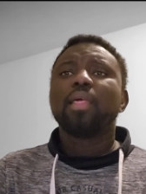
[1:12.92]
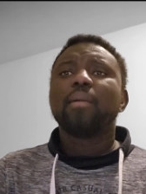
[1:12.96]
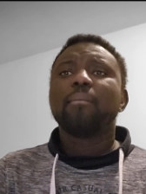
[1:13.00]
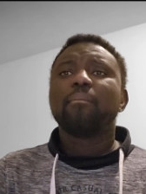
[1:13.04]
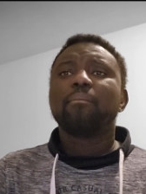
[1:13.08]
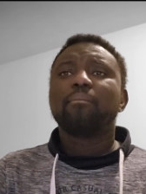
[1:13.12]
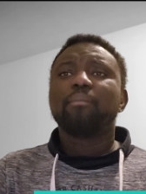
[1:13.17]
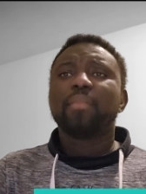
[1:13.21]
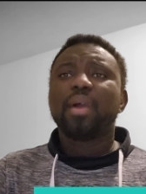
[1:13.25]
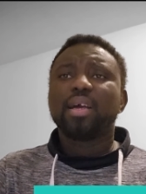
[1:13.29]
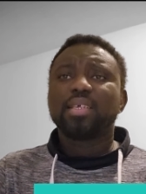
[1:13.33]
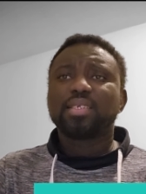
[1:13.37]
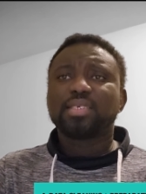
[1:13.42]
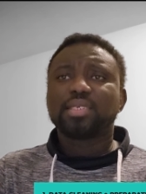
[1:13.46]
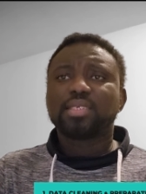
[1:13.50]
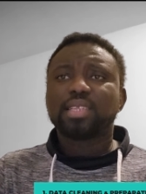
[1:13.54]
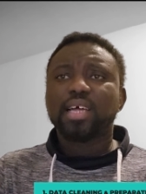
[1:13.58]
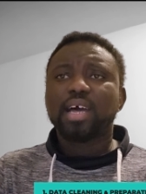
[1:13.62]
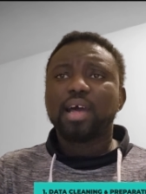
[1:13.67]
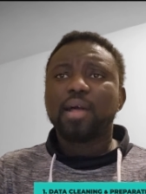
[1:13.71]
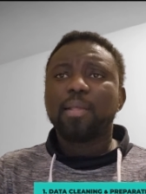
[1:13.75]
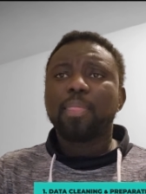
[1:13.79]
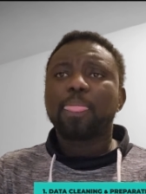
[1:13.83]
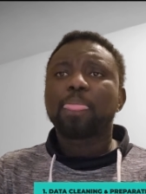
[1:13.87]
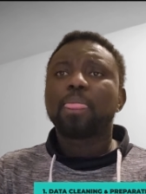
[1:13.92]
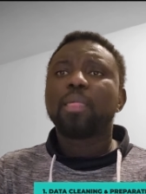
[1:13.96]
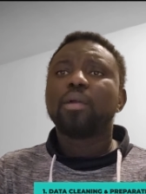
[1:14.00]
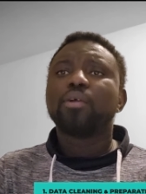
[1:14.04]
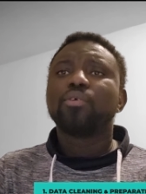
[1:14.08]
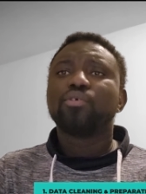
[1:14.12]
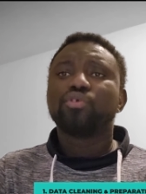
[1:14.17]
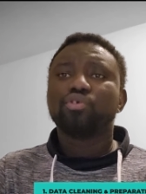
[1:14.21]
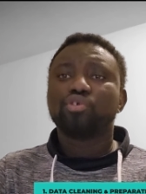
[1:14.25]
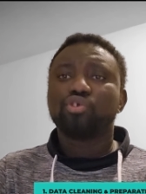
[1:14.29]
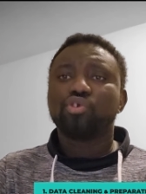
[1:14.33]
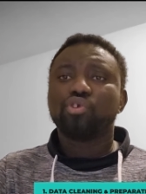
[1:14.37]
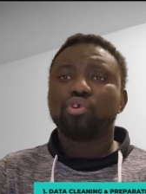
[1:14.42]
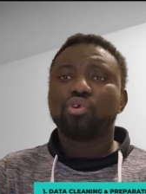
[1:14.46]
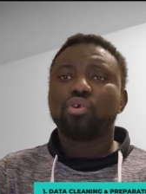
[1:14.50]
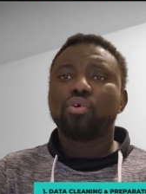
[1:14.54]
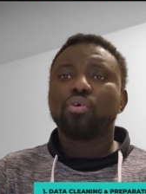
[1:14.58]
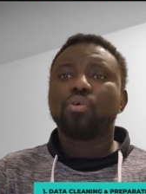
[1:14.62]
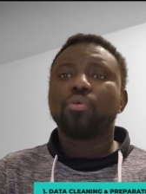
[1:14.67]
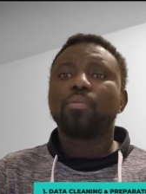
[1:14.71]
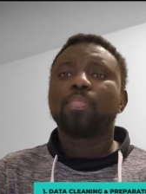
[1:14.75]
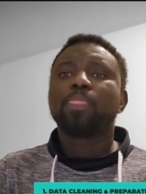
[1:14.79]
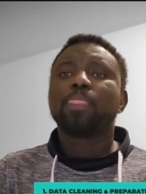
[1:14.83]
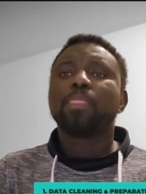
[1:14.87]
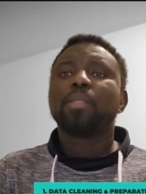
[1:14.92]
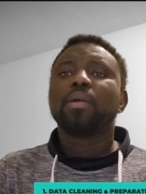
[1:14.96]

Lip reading: master your